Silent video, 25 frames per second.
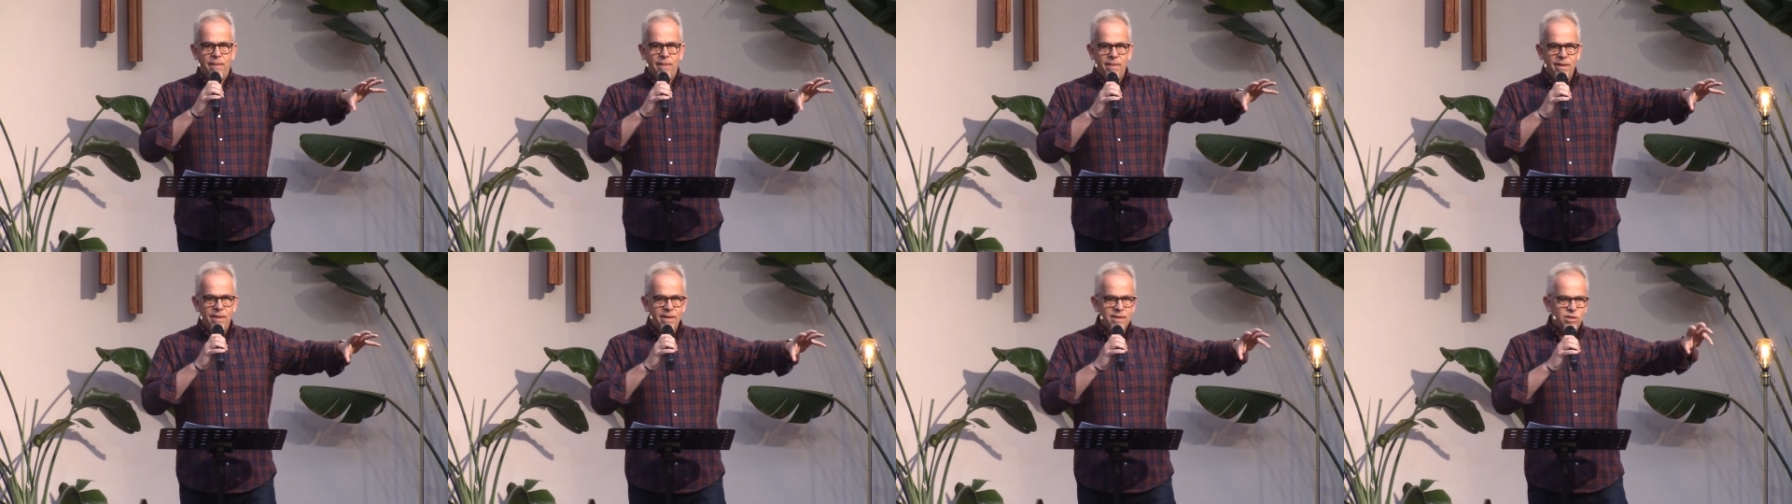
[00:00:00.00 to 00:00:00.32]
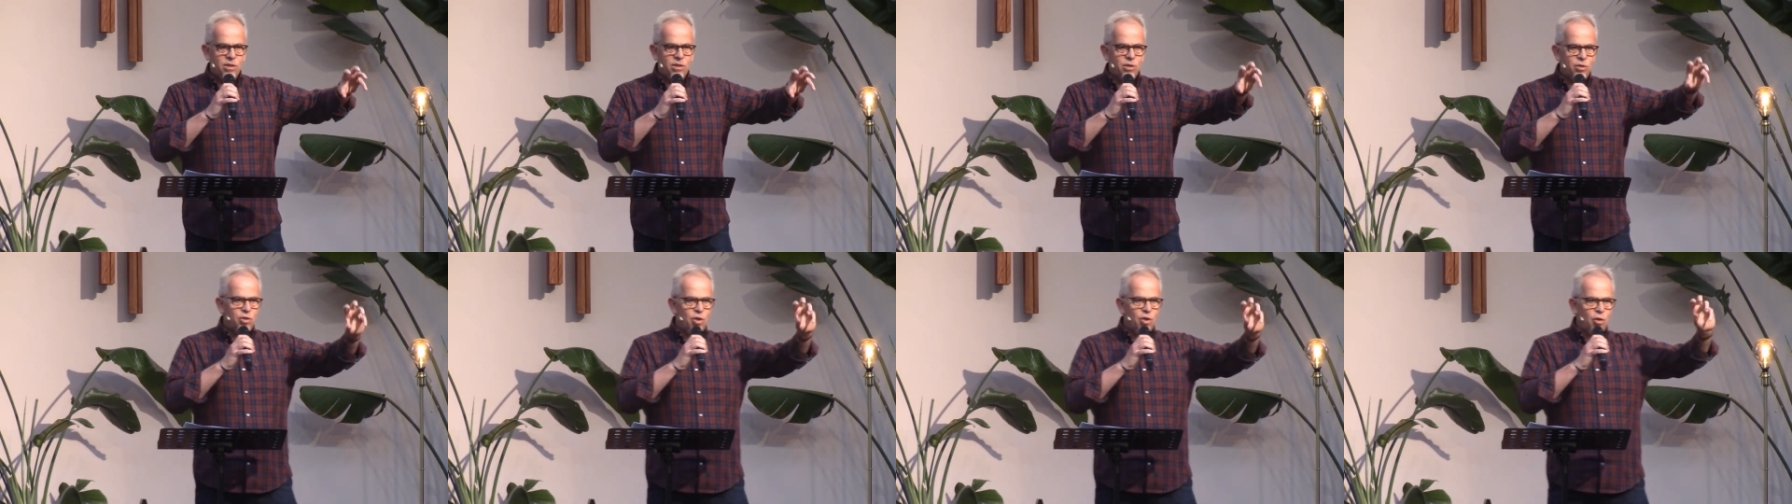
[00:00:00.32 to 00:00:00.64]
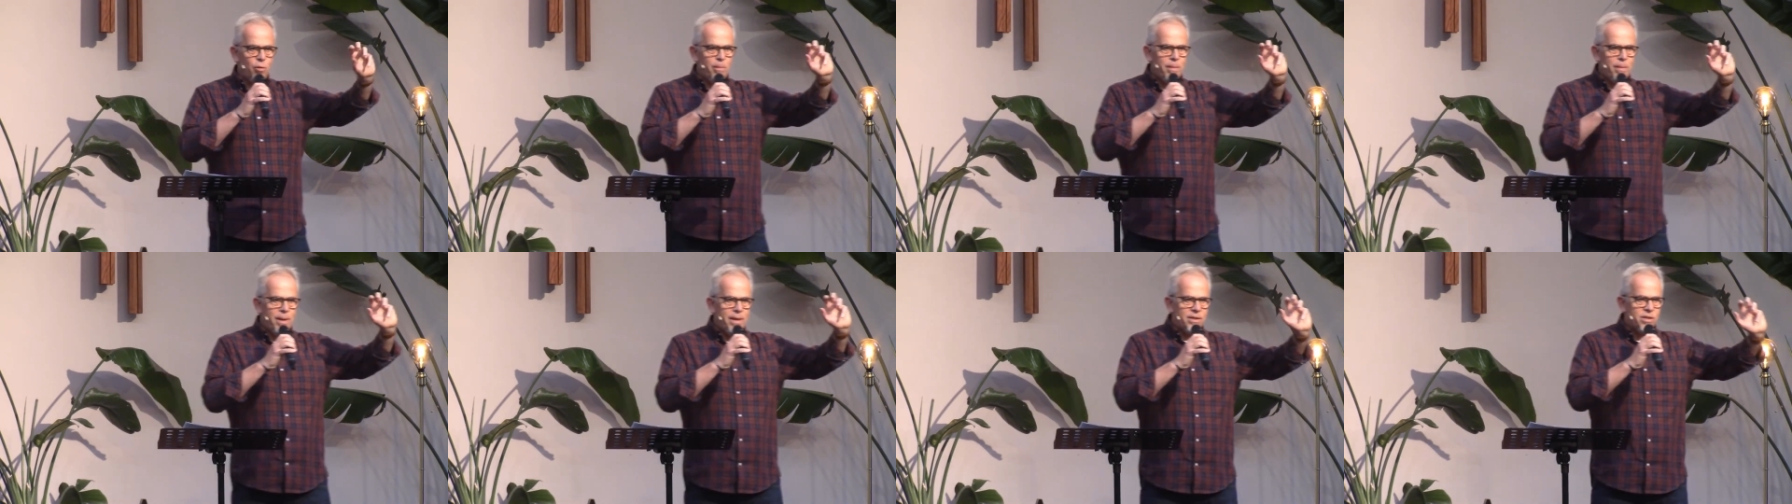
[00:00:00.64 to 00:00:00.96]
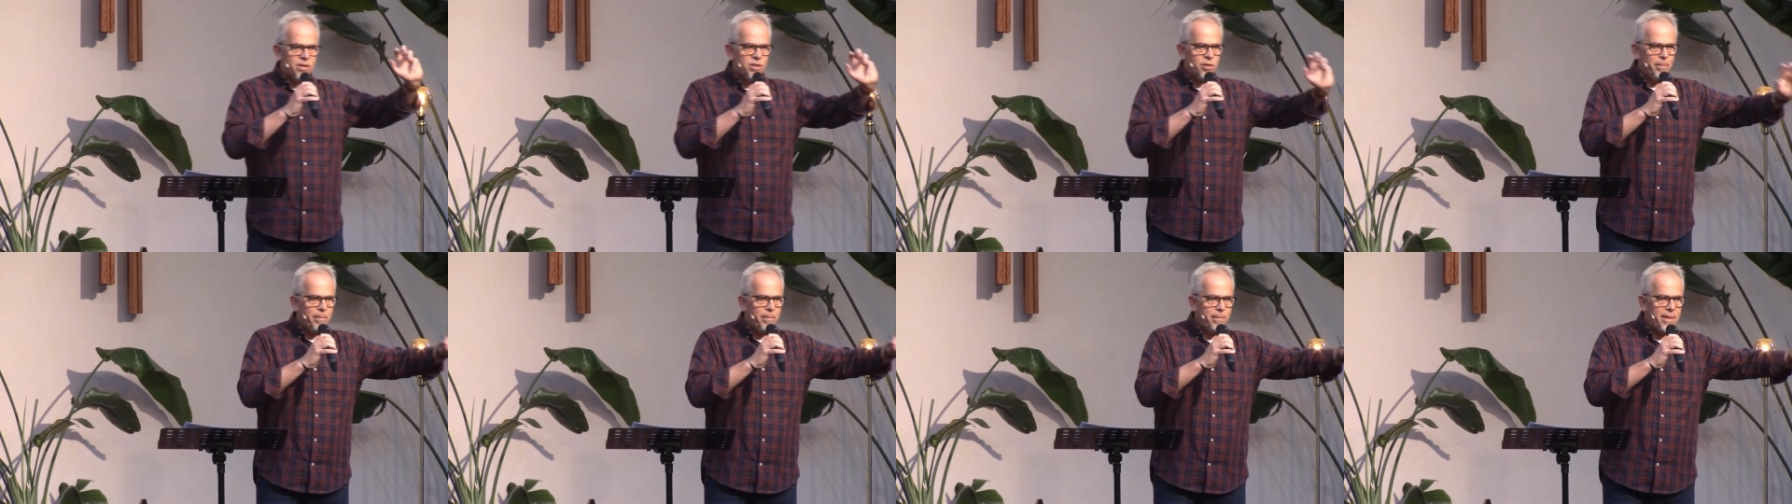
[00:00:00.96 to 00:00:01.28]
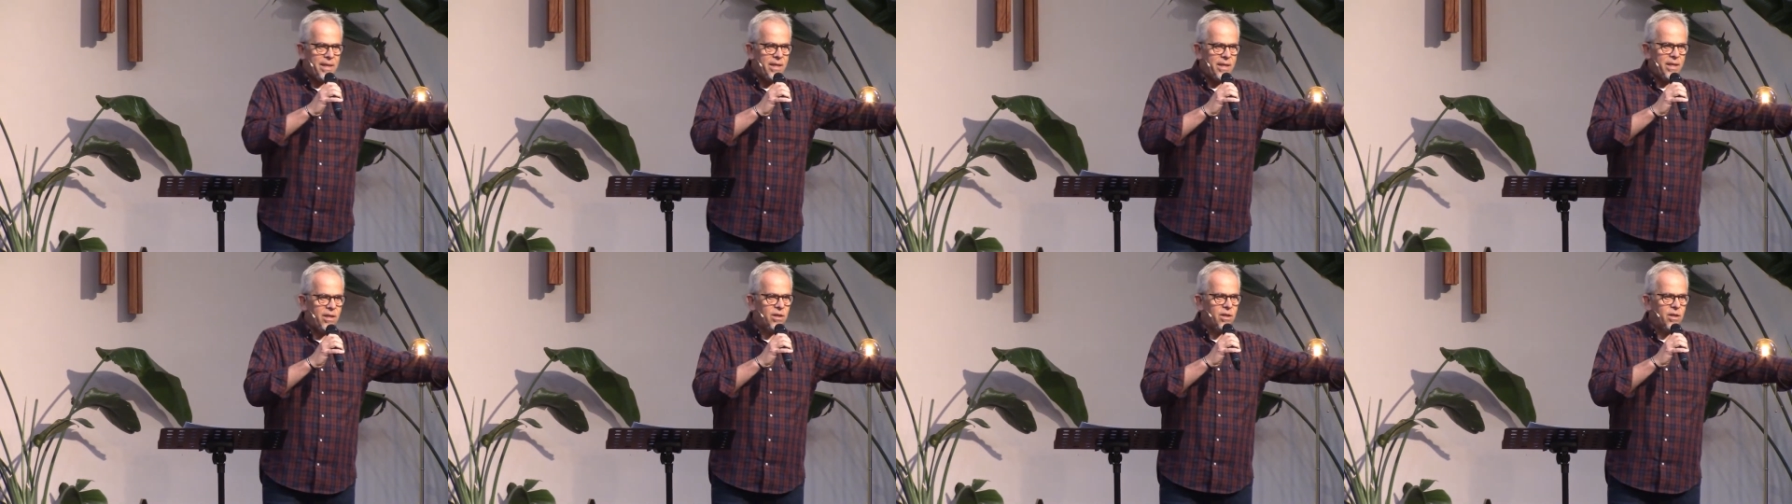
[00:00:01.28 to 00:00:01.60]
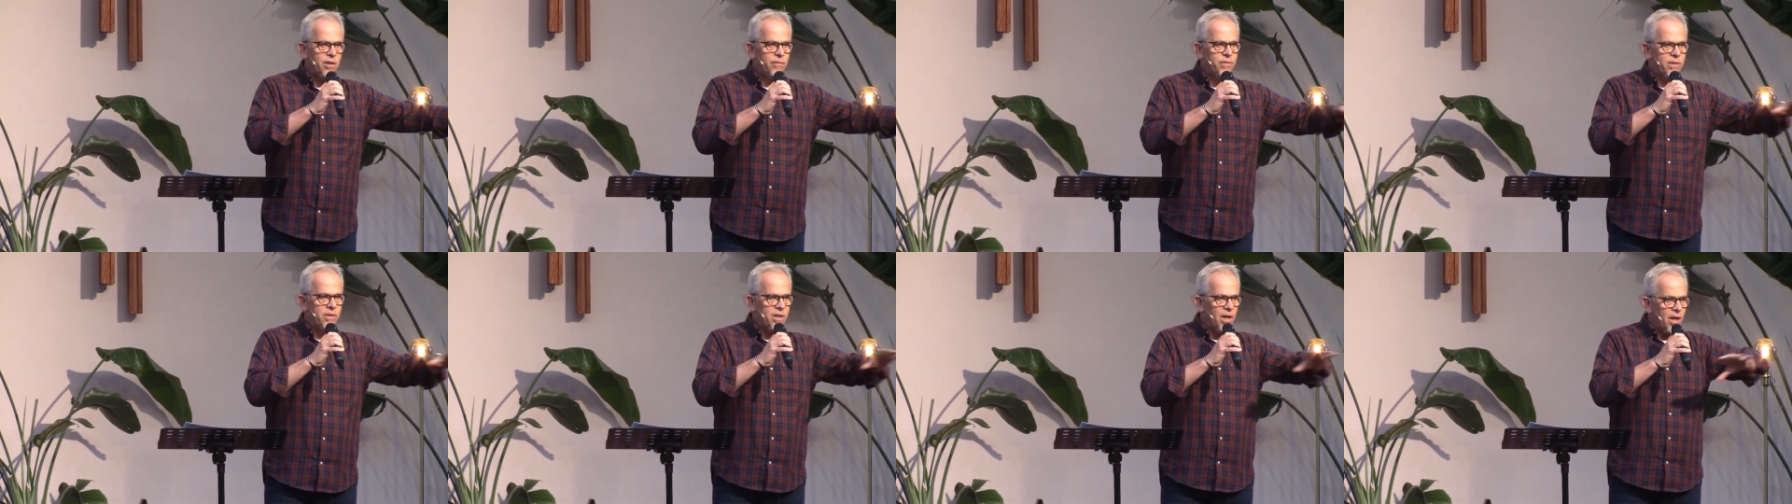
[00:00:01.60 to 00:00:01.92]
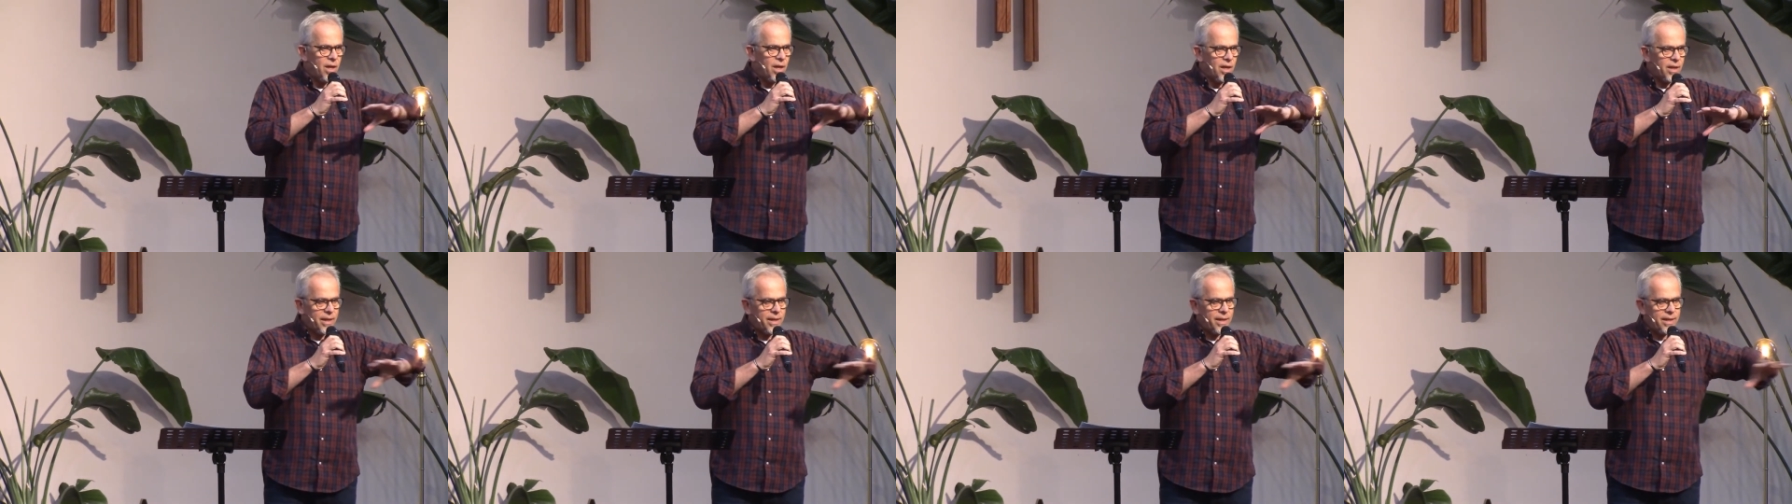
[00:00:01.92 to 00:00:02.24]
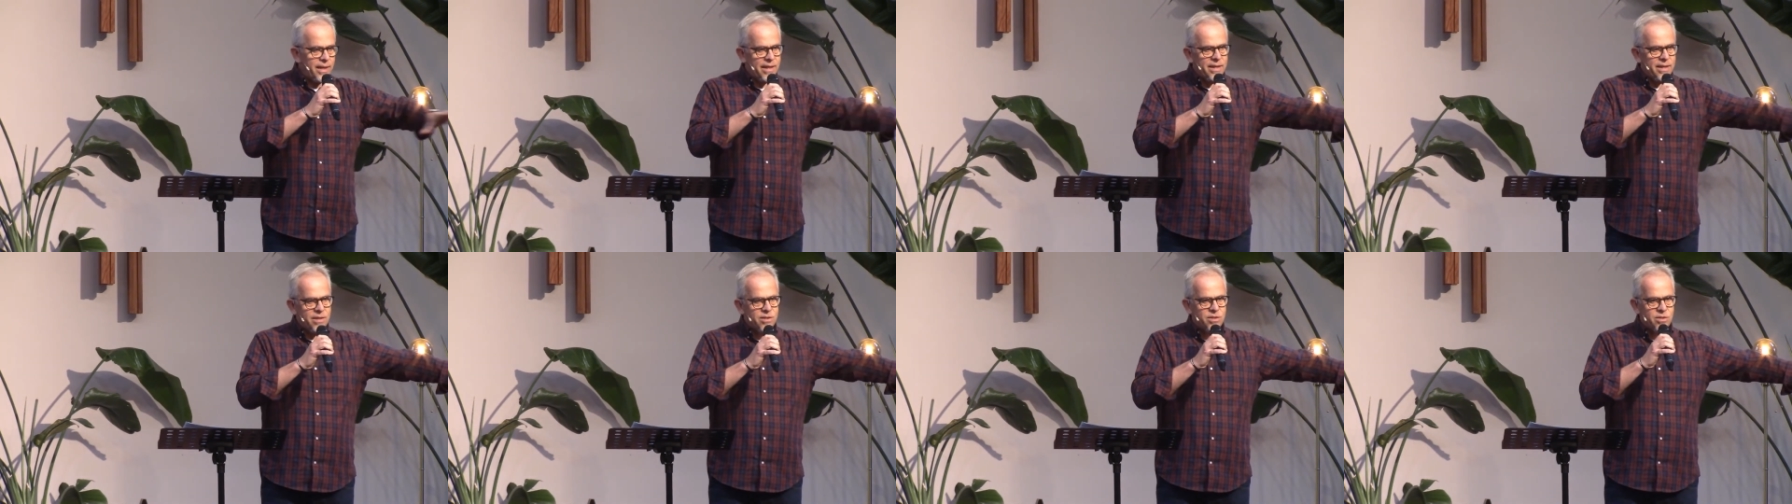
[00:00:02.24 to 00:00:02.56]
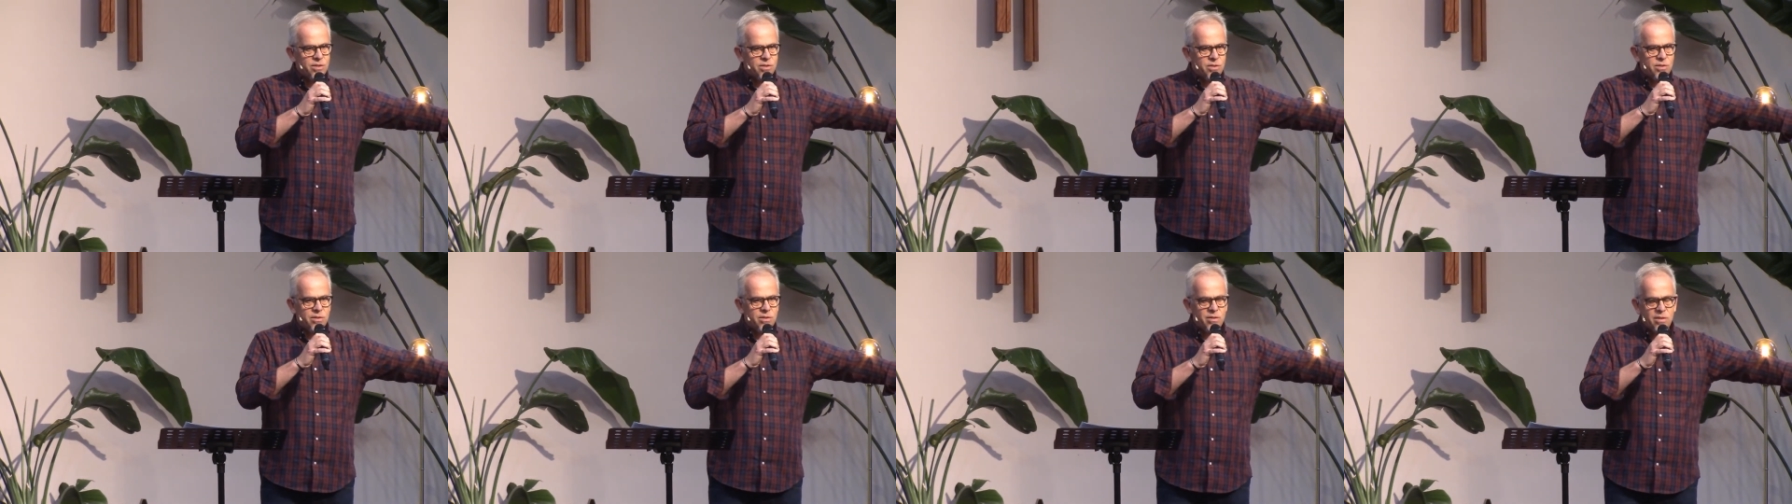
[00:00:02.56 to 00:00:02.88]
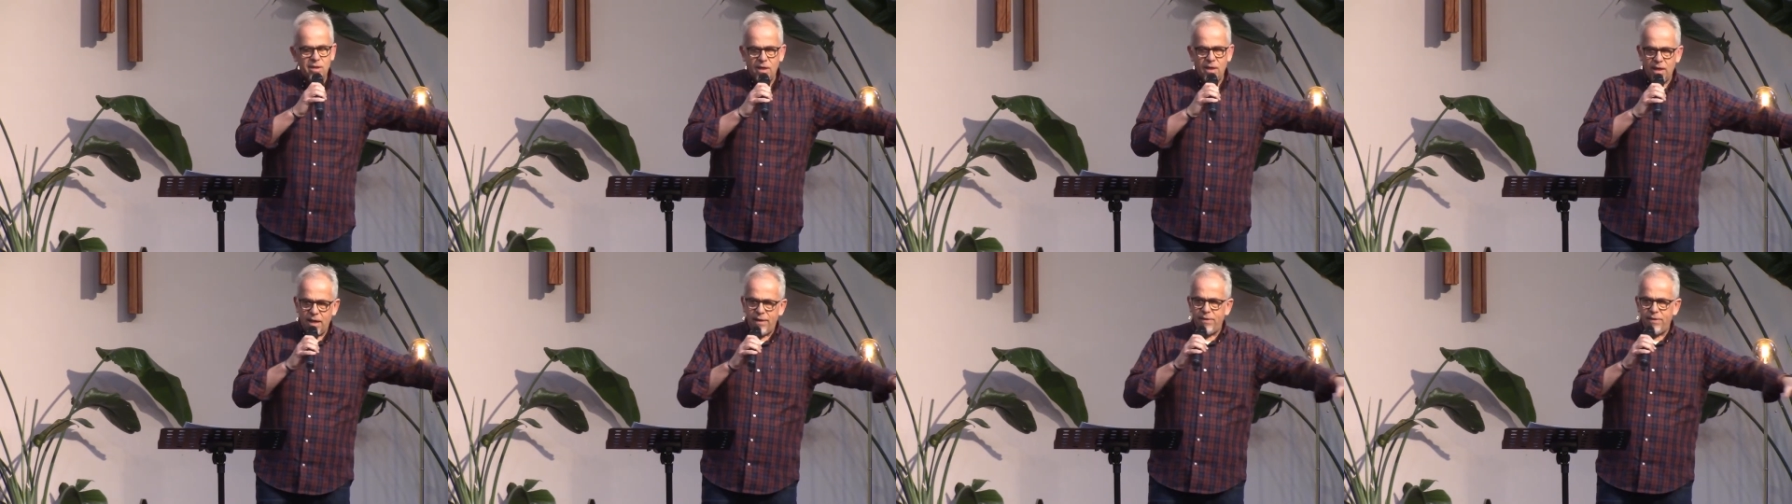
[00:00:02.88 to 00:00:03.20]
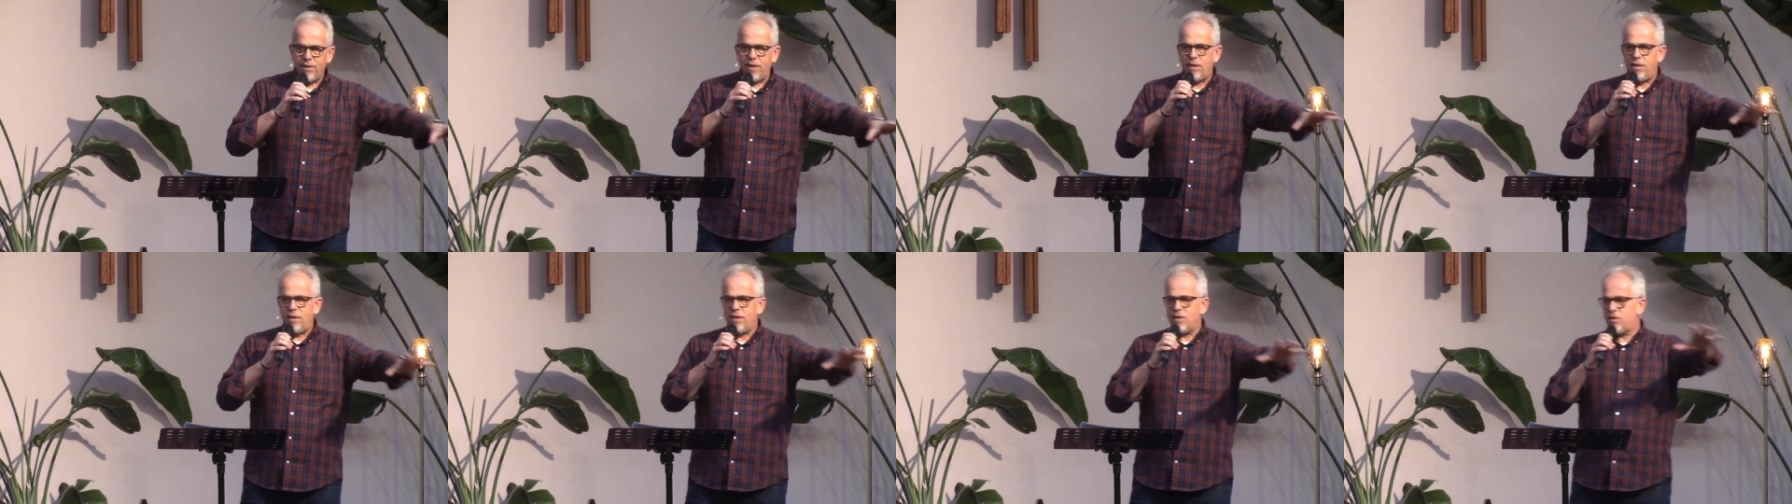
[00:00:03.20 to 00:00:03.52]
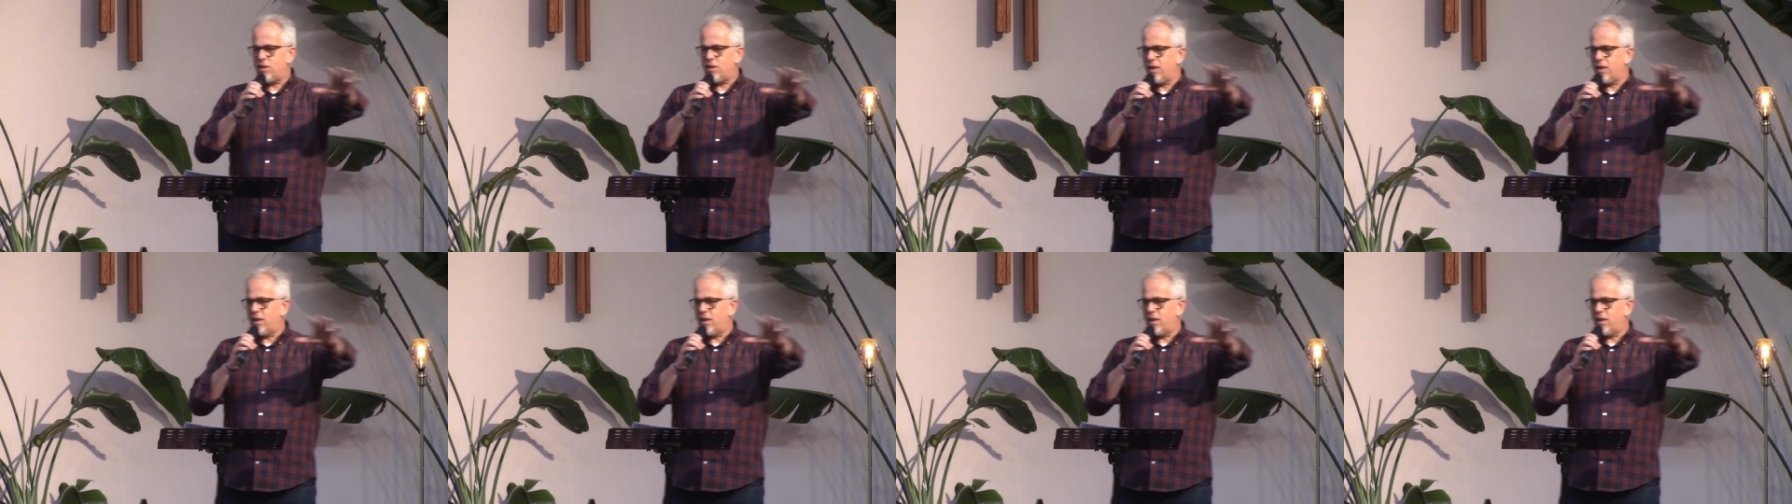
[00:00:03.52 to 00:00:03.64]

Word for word: there's the dom- dominion of darkness, and then there's